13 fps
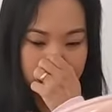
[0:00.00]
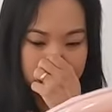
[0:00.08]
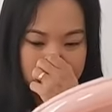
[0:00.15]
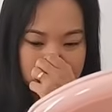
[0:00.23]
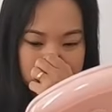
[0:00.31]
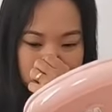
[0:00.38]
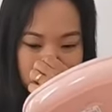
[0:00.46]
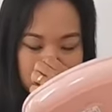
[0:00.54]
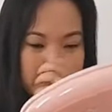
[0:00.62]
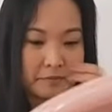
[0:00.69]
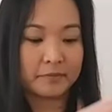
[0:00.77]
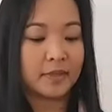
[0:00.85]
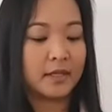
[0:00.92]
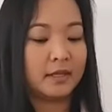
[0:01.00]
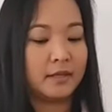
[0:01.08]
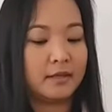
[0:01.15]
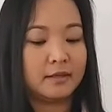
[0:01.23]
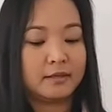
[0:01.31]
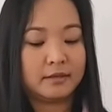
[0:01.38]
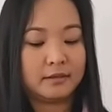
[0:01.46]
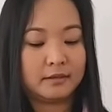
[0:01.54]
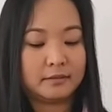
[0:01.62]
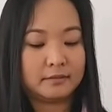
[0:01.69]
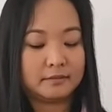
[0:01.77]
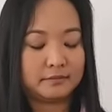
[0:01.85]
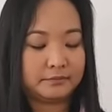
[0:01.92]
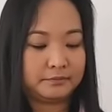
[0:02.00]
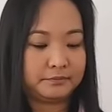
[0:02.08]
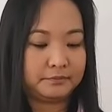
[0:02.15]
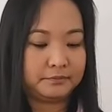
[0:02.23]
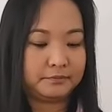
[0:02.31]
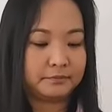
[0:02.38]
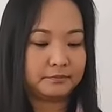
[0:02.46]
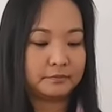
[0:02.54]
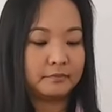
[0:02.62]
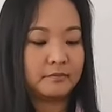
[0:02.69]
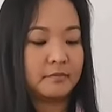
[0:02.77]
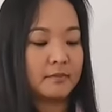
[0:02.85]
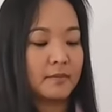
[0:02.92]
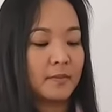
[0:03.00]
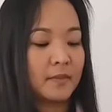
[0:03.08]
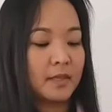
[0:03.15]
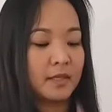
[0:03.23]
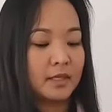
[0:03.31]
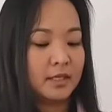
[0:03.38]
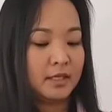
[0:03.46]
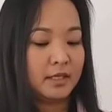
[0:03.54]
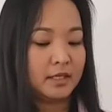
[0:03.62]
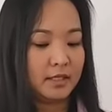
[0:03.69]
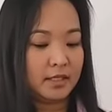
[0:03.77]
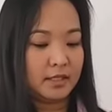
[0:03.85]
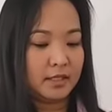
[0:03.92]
Nothing is said.